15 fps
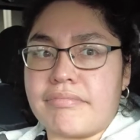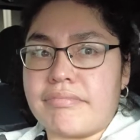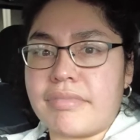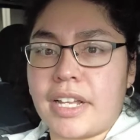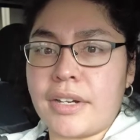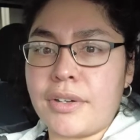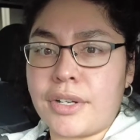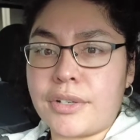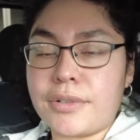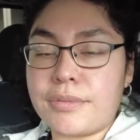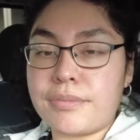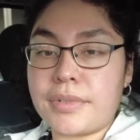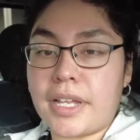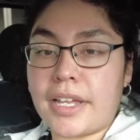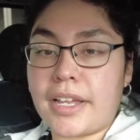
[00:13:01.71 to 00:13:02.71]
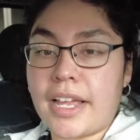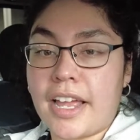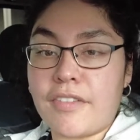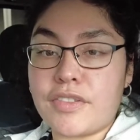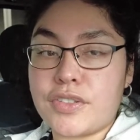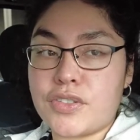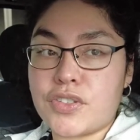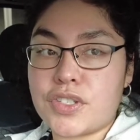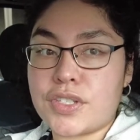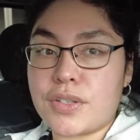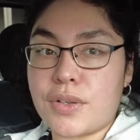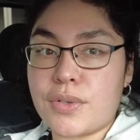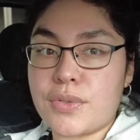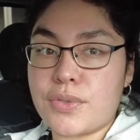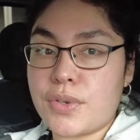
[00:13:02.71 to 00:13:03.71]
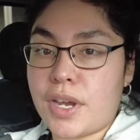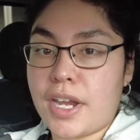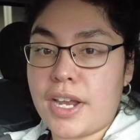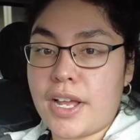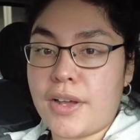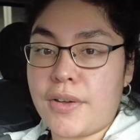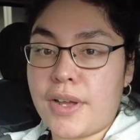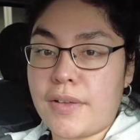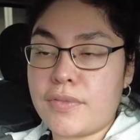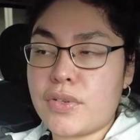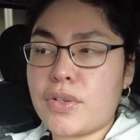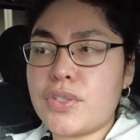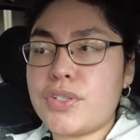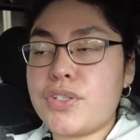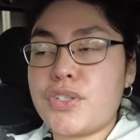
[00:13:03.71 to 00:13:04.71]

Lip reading: I don't know, like, I have to just go try it out. I have to go to